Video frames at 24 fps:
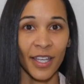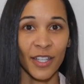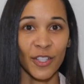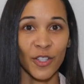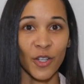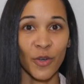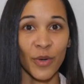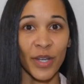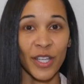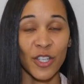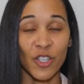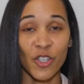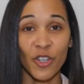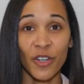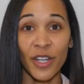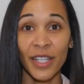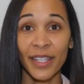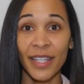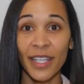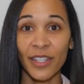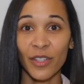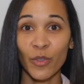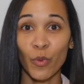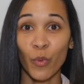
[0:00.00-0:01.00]
So
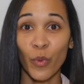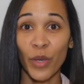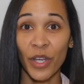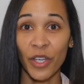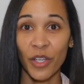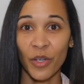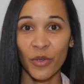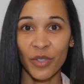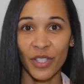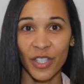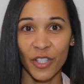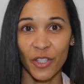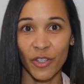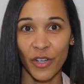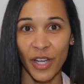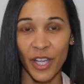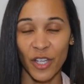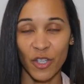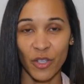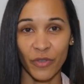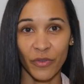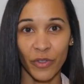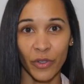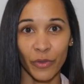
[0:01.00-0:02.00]
ensuring that the windows in your
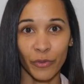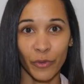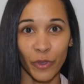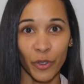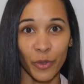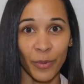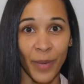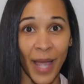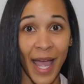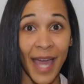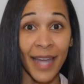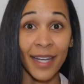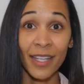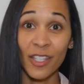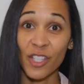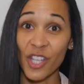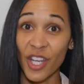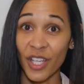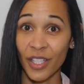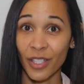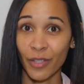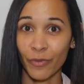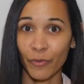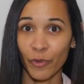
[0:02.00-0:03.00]
interview room and
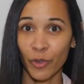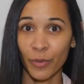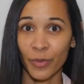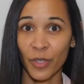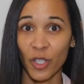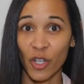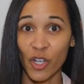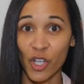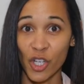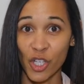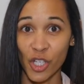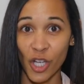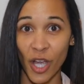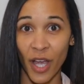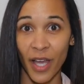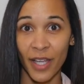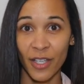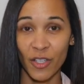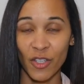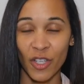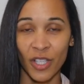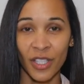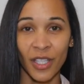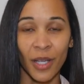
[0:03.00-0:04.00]
adjacent rooms are
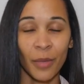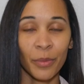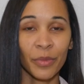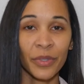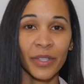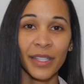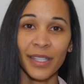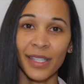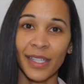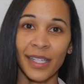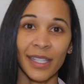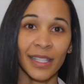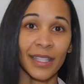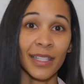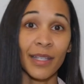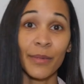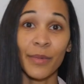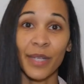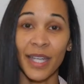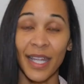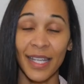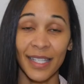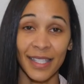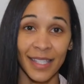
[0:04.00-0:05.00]
shut just completely
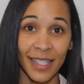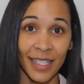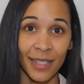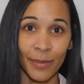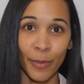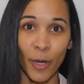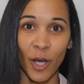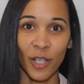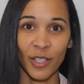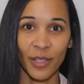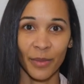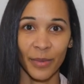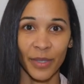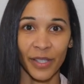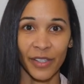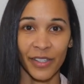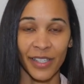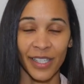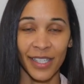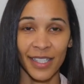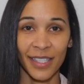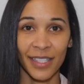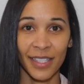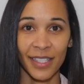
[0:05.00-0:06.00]
eliminates these
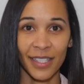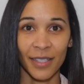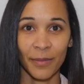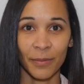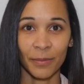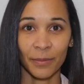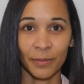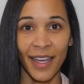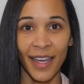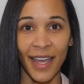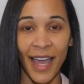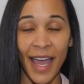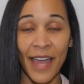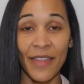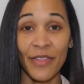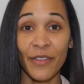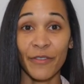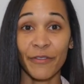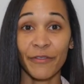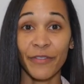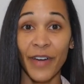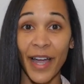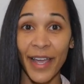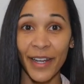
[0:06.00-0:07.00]
possibilities. And
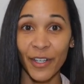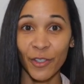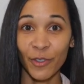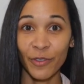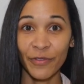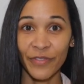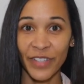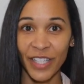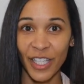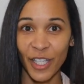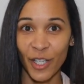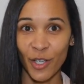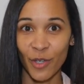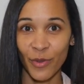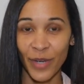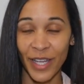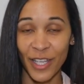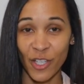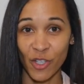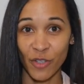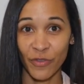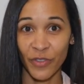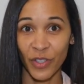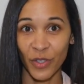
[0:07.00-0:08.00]
the final video
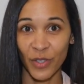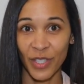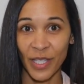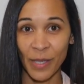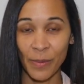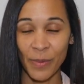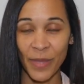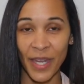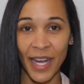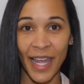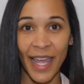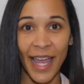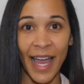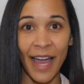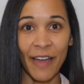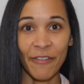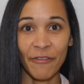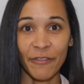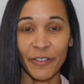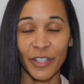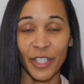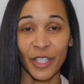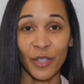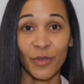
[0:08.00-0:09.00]
interview tip that I
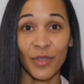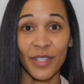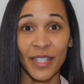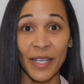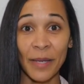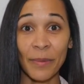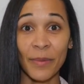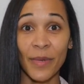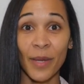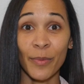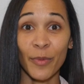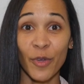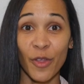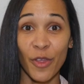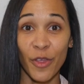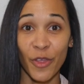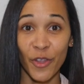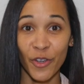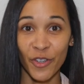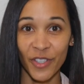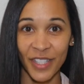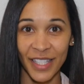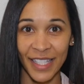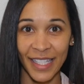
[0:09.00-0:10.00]
have for you, tip number
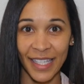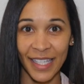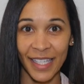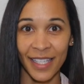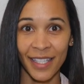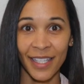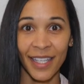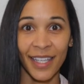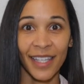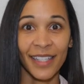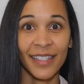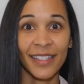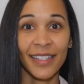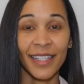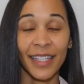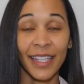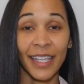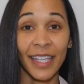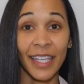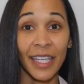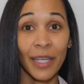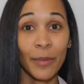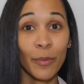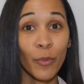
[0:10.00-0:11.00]
13, is to
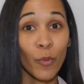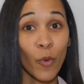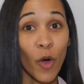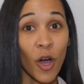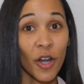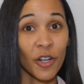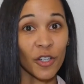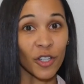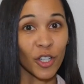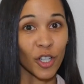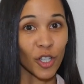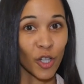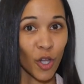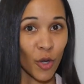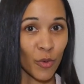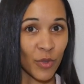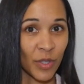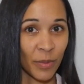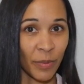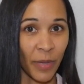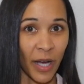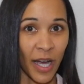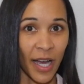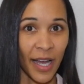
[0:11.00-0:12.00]
keep water
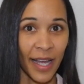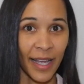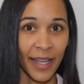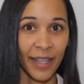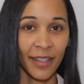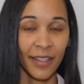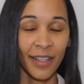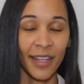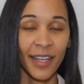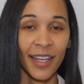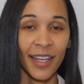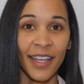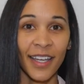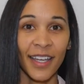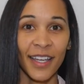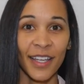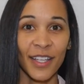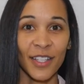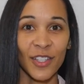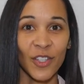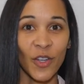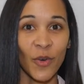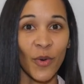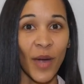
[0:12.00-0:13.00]
close by.
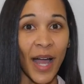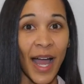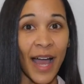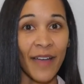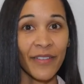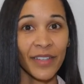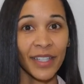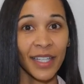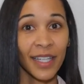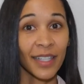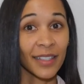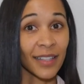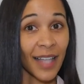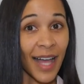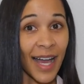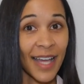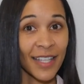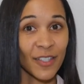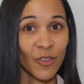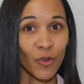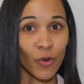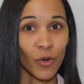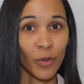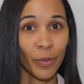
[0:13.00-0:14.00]
So having a
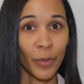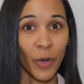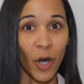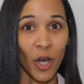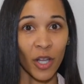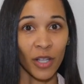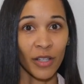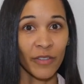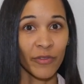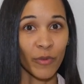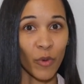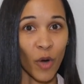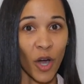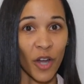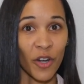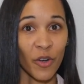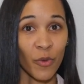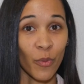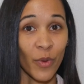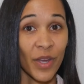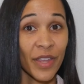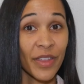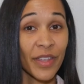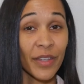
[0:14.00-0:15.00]
glass or a bottle of
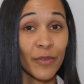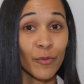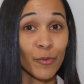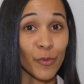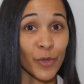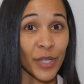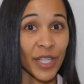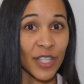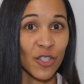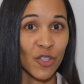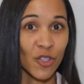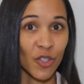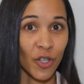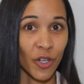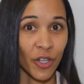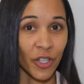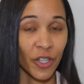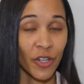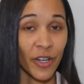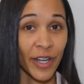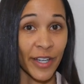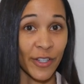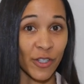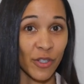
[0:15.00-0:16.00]
water within reach
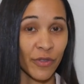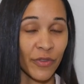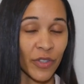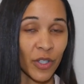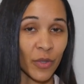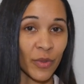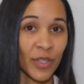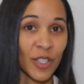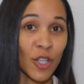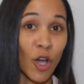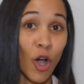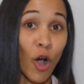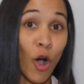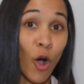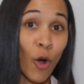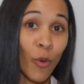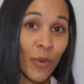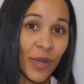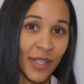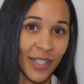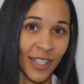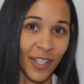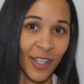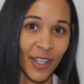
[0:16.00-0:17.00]
during your interview is
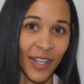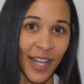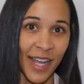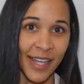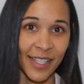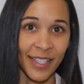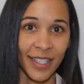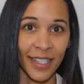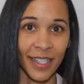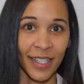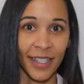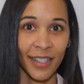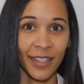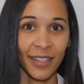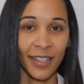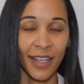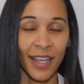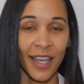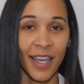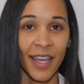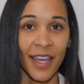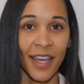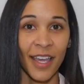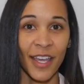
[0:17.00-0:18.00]
always a good idea.
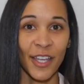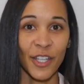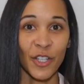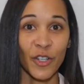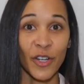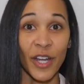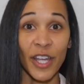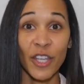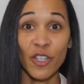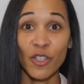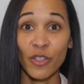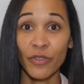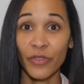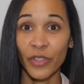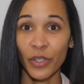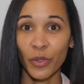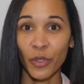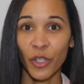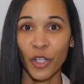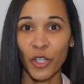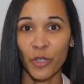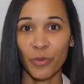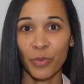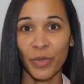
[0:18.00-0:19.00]
Your
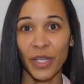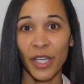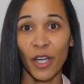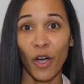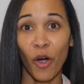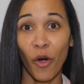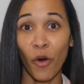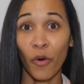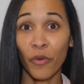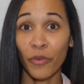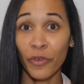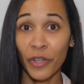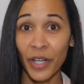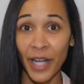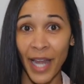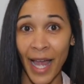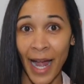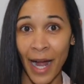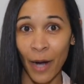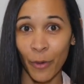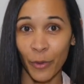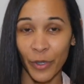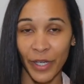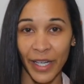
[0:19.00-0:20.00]
interview could be over an
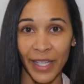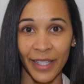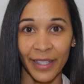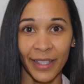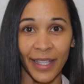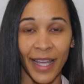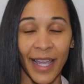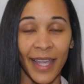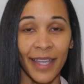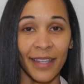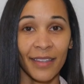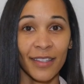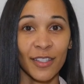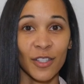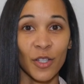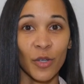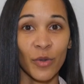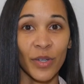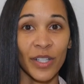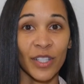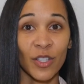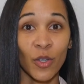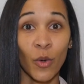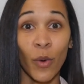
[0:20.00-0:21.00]
hour in length,
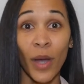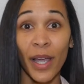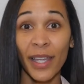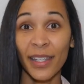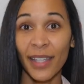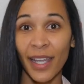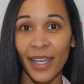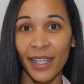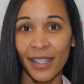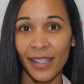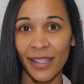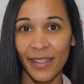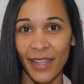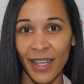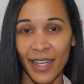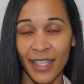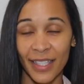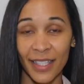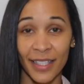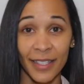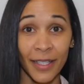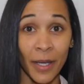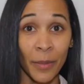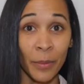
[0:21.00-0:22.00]
so it's quite likely that
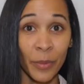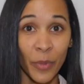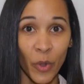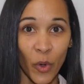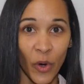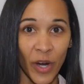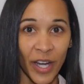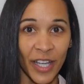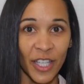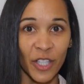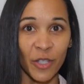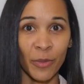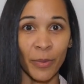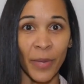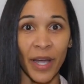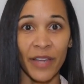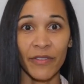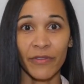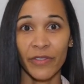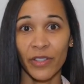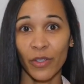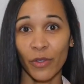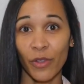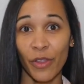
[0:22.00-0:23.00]
at some point you
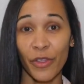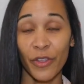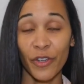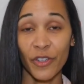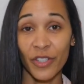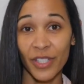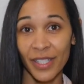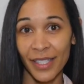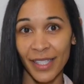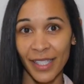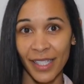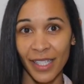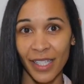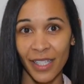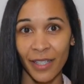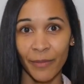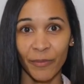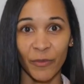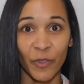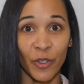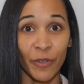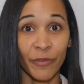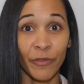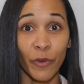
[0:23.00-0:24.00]
might feel
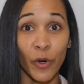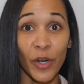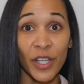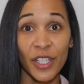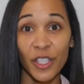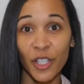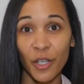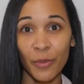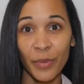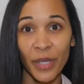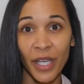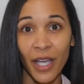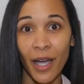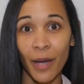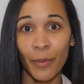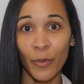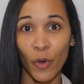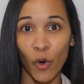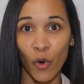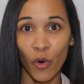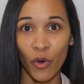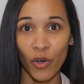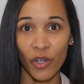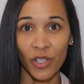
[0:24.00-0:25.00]
thirsty, your voice could
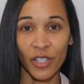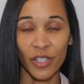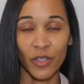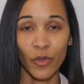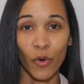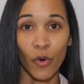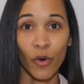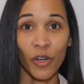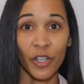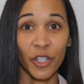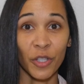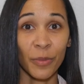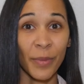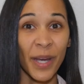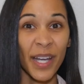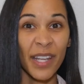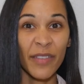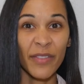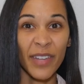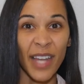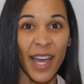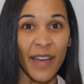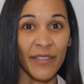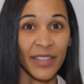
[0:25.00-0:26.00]
become hoarse, or you might
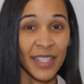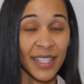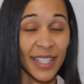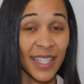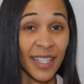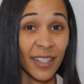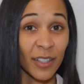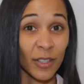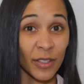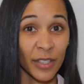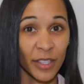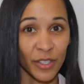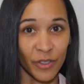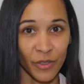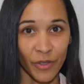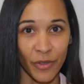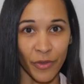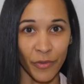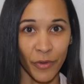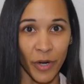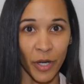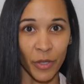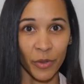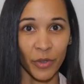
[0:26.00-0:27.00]
even have a tickle in your
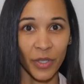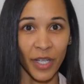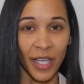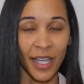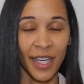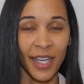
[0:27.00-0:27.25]
throat.